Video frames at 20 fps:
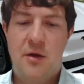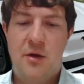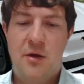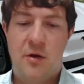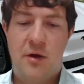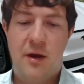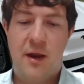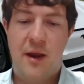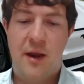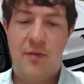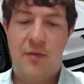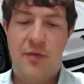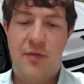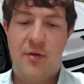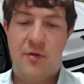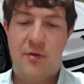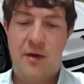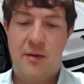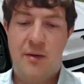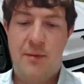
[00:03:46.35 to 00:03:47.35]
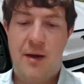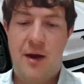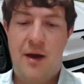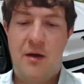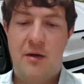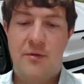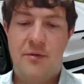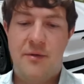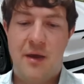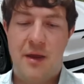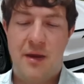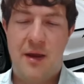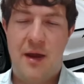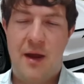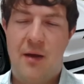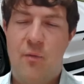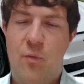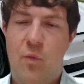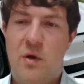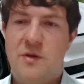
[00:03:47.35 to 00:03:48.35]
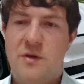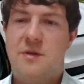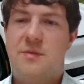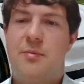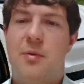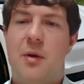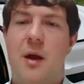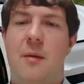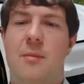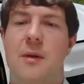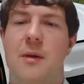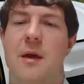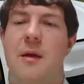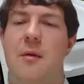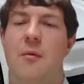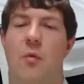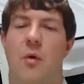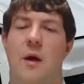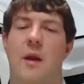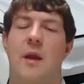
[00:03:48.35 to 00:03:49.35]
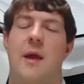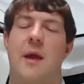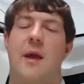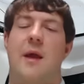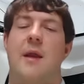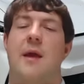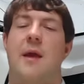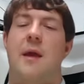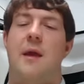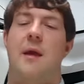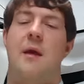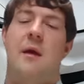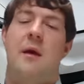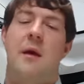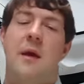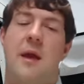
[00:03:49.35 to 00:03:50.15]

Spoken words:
you're going to get 30 miles at night, which is probably what any